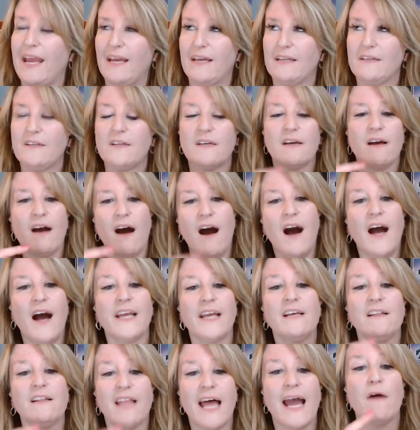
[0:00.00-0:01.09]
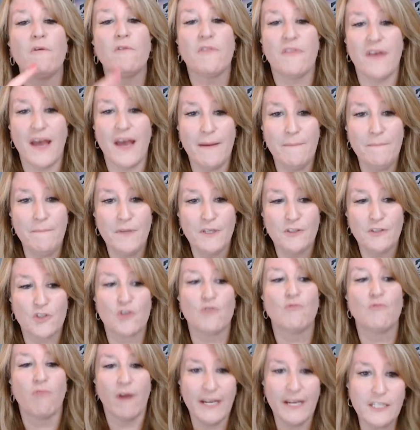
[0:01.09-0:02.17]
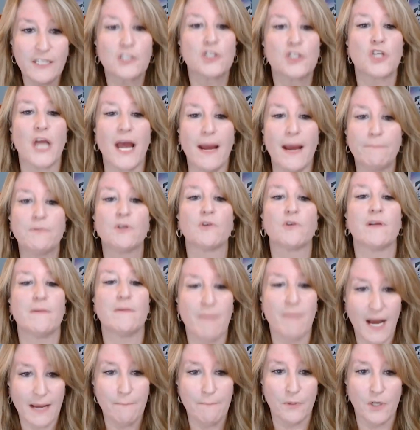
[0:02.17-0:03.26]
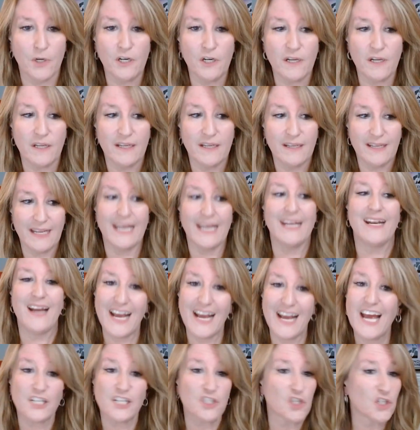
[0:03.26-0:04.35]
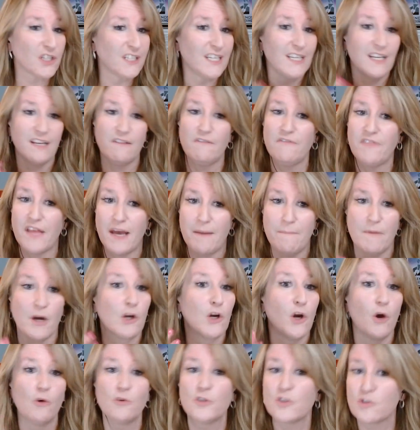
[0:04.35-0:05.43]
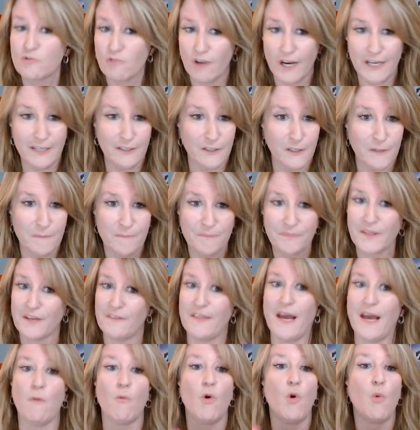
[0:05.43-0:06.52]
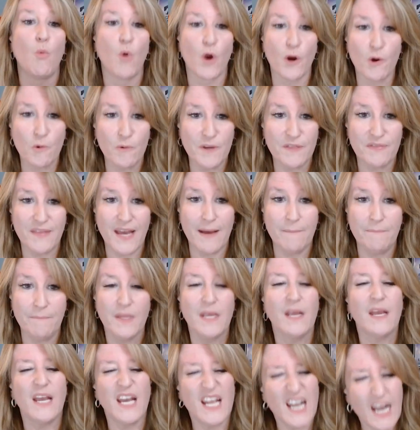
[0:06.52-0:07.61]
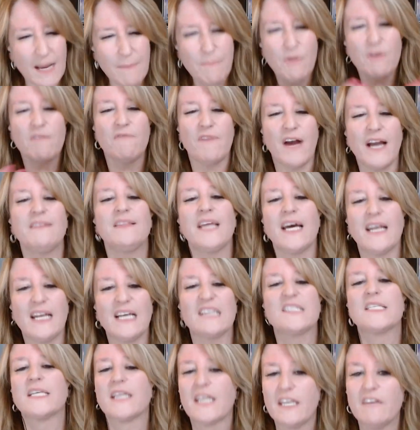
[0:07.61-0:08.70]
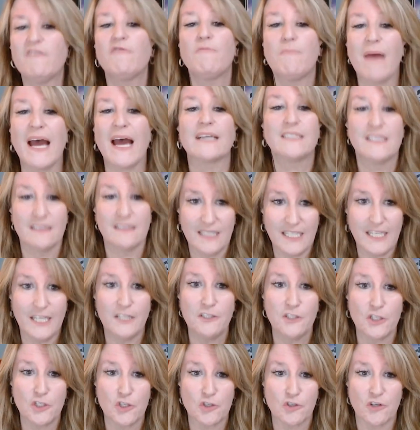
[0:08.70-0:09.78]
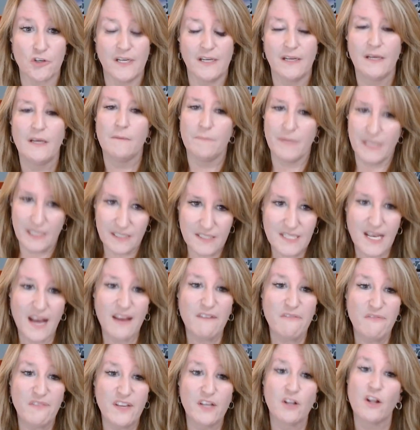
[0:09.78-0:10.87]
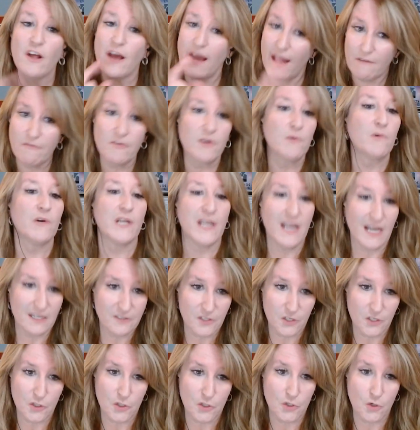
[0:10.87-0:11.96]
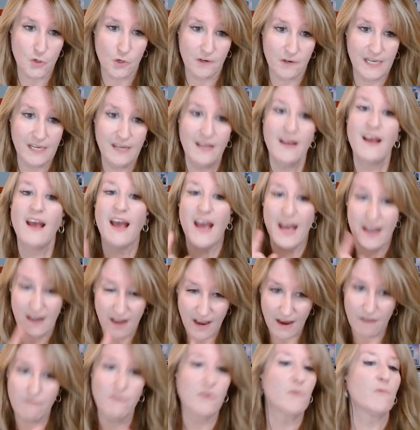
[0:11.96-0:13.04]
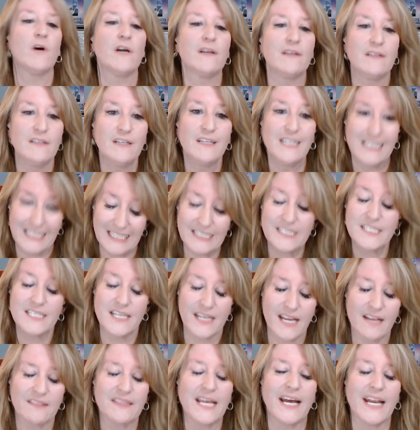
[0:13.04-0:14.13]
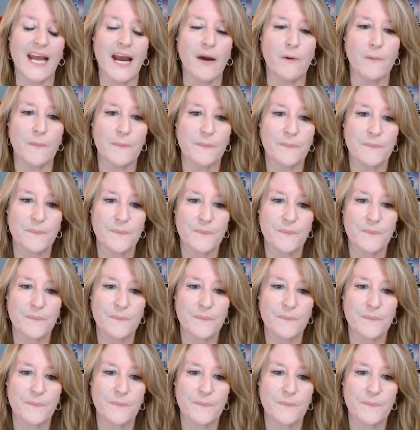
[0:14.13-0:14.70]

And I allow them to write a chapter in my book, and I actually give them a ghostwriter that will work with them. And I provide that as a gift back to the industry, because I feel everyone has a story and everyone needs to get that out.